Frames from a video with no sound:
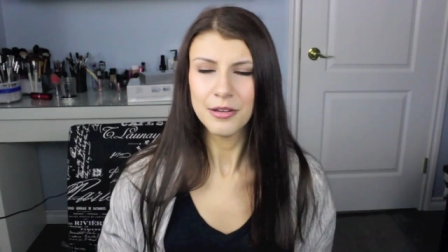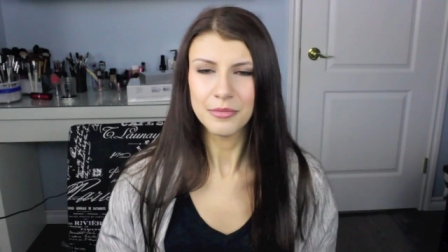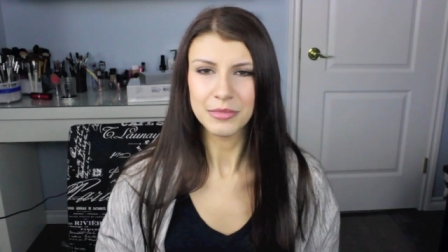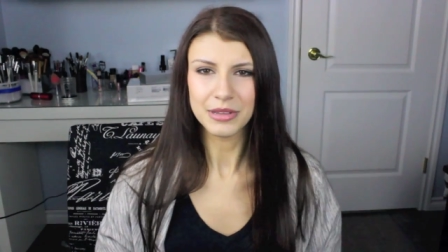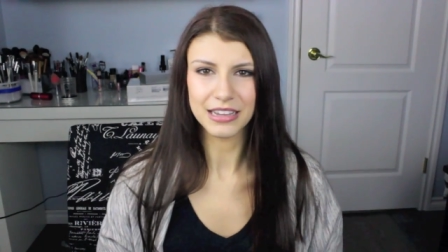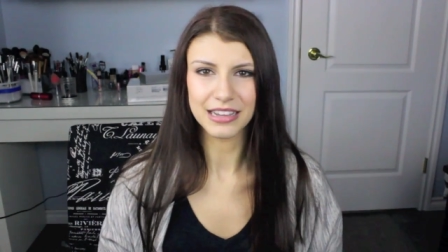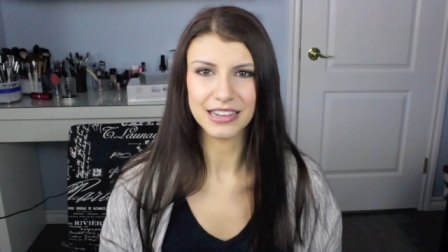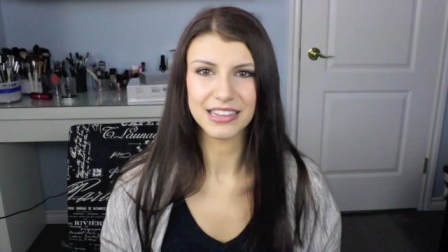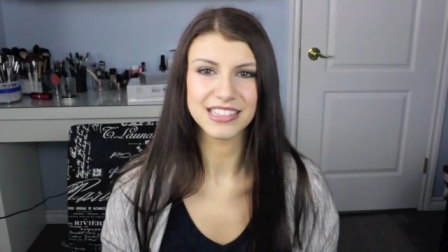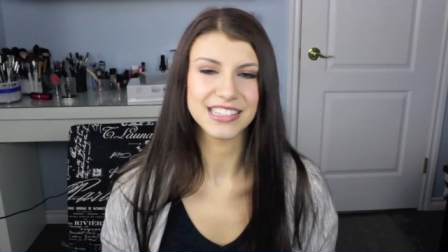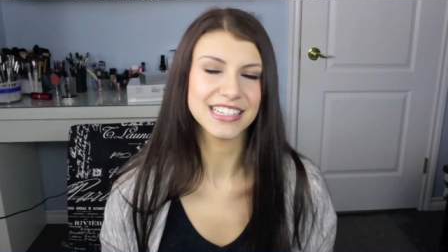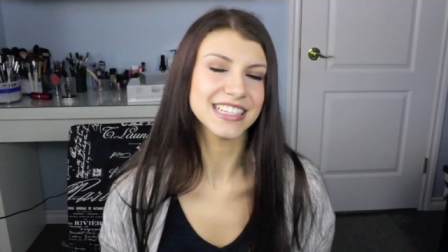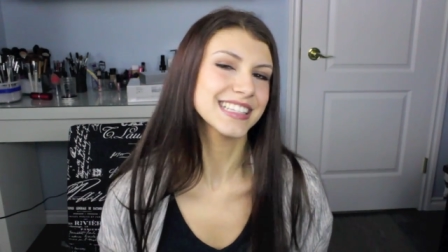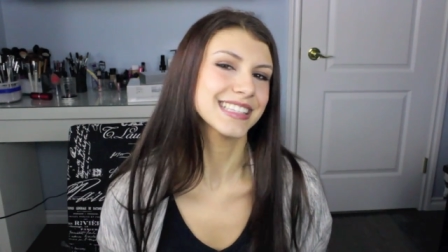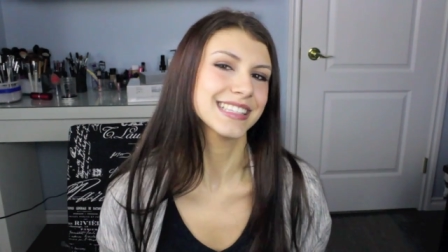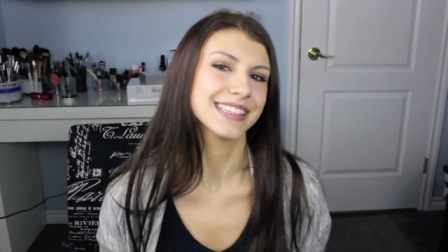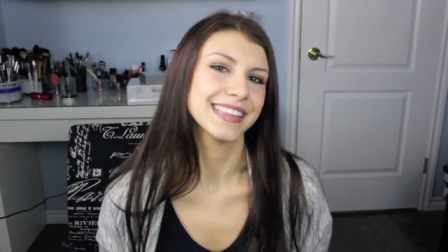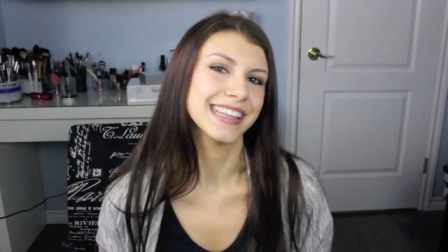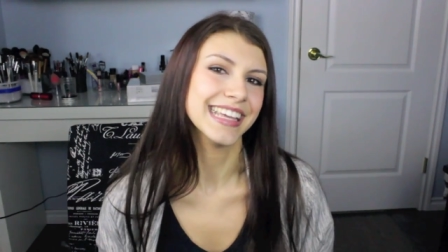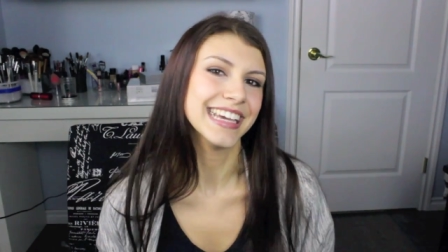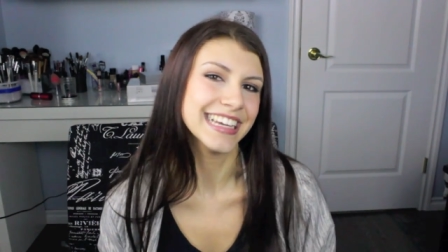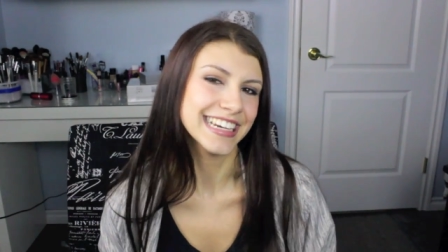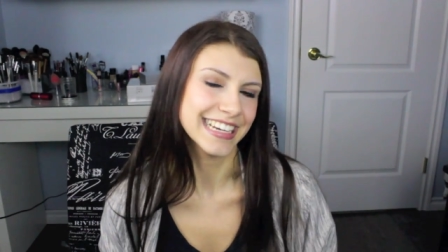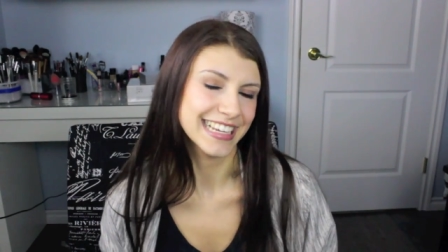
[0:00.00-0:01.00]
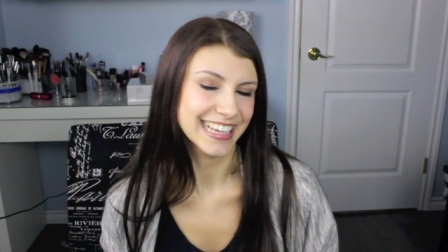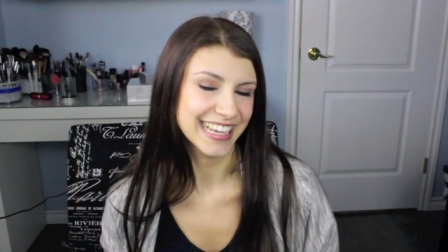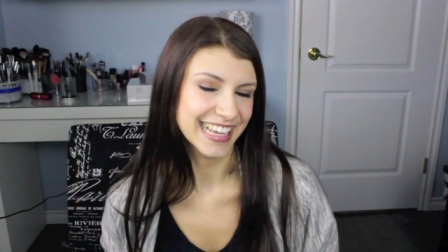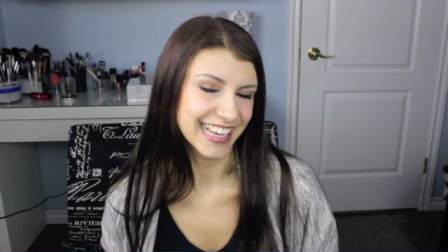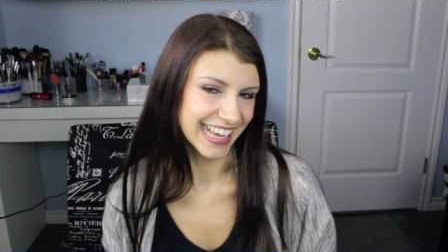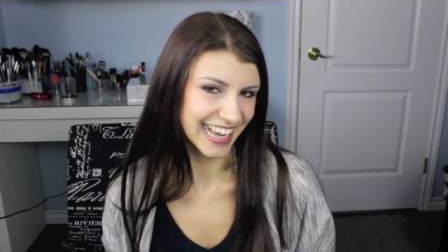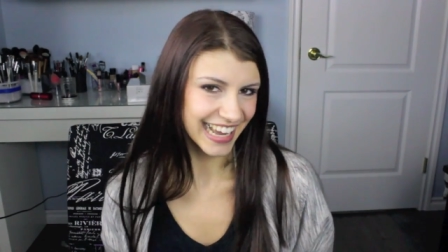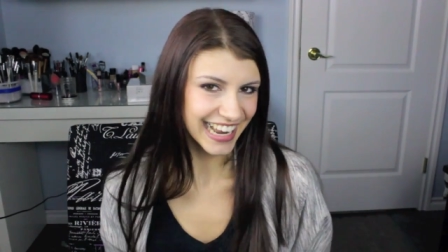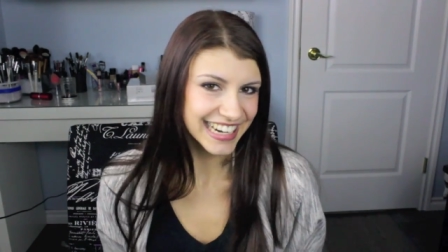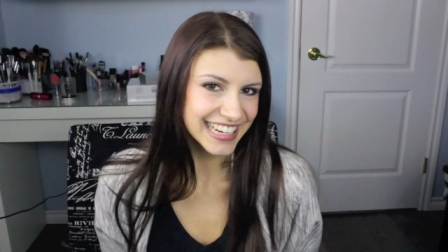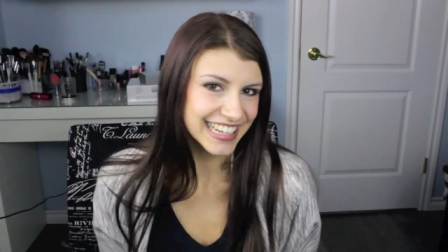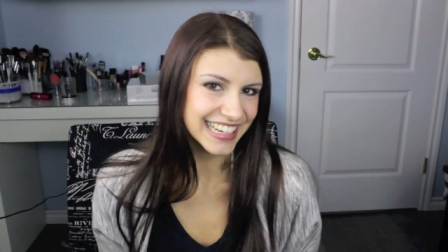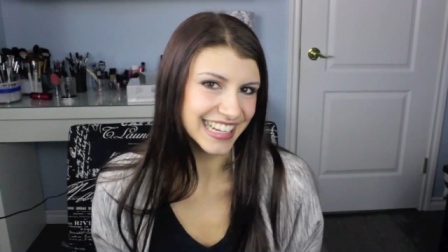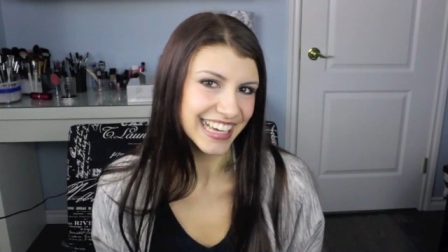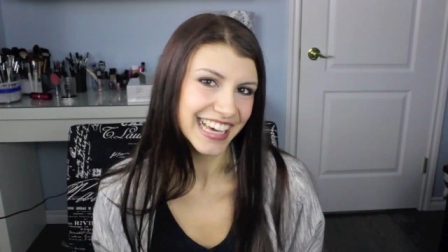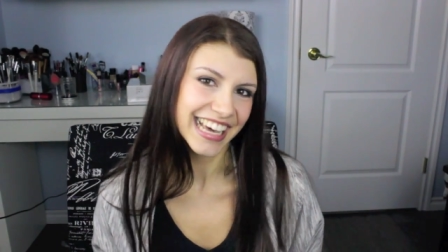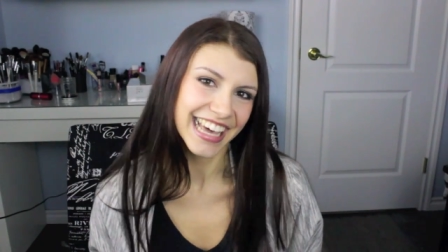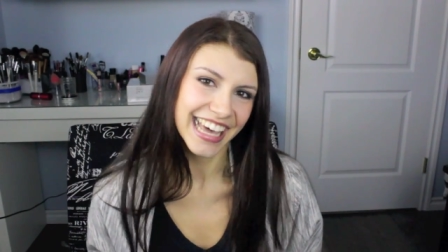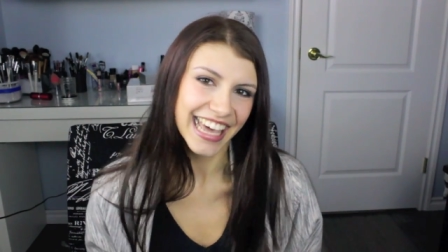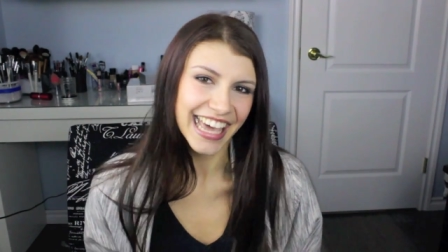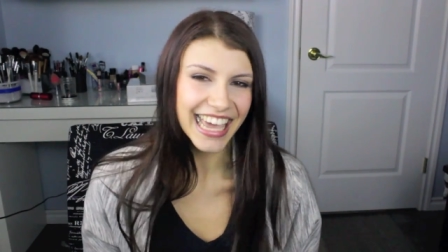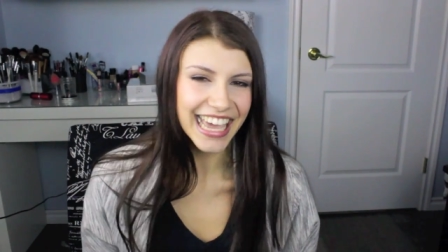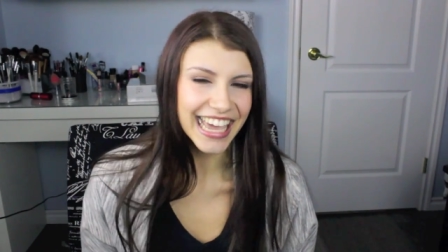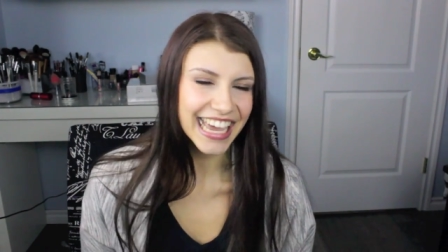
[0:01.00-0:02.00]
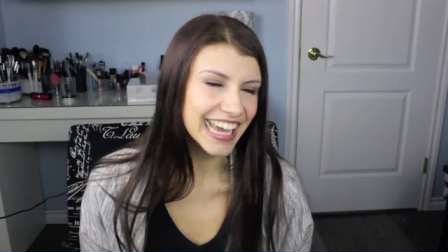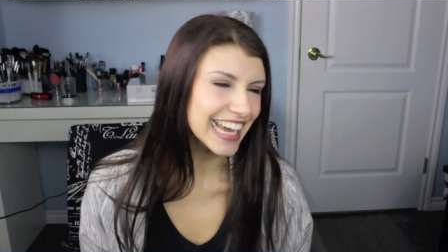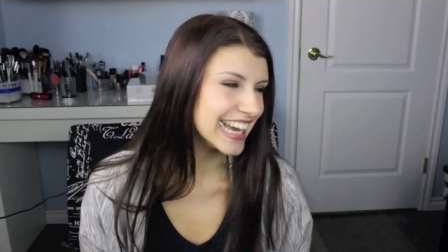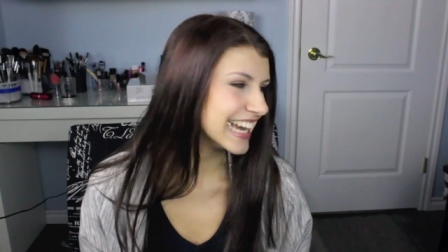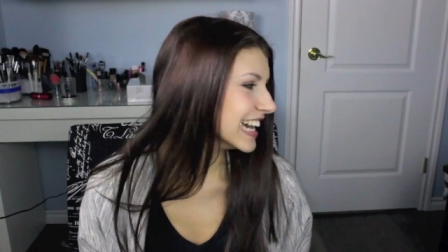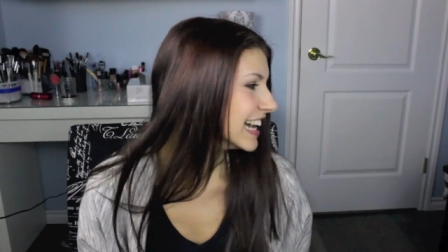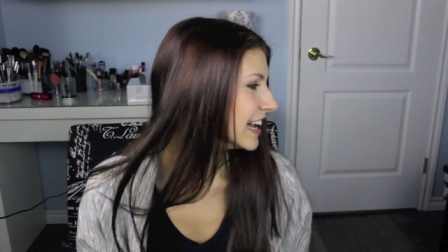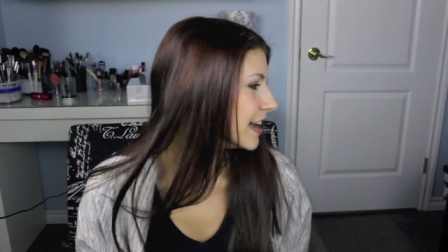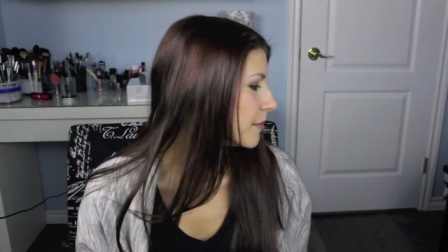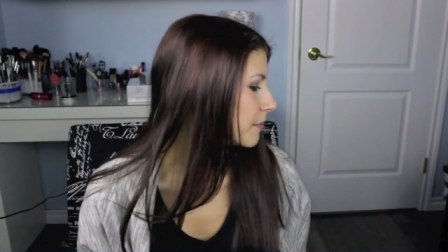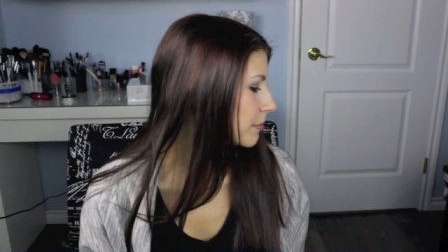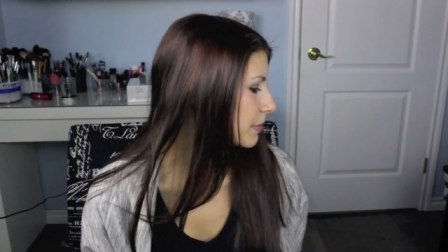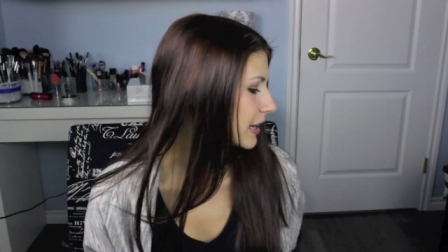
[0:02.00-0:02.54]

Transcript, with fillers: because it's late in Canada, hey!